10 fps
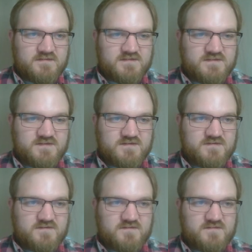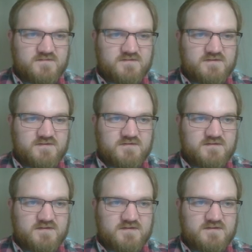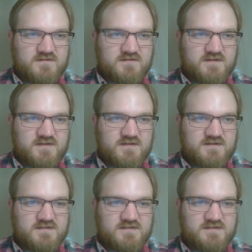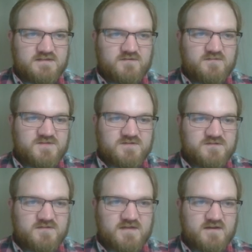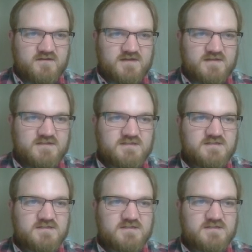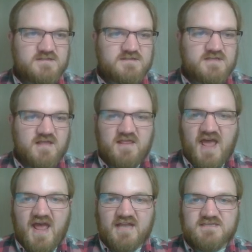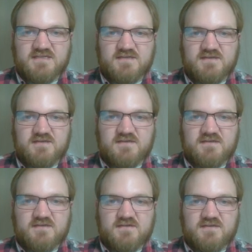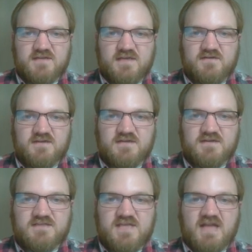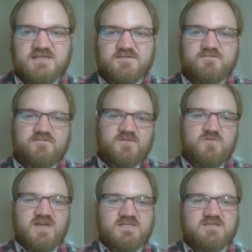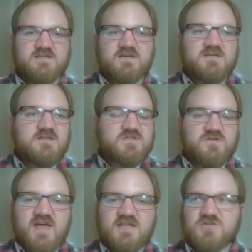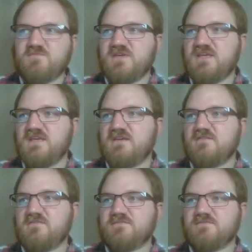So there is, oops, there is that. there is that. Great. So that should be